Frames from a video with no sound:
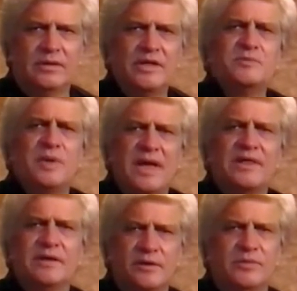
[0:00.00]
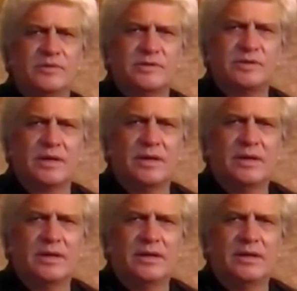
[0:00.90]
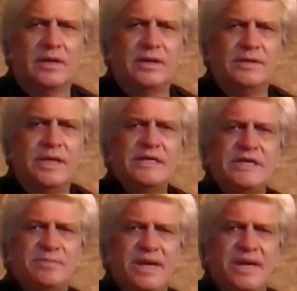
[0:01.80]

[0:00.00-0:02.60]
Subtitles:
is by the numbers. Teaching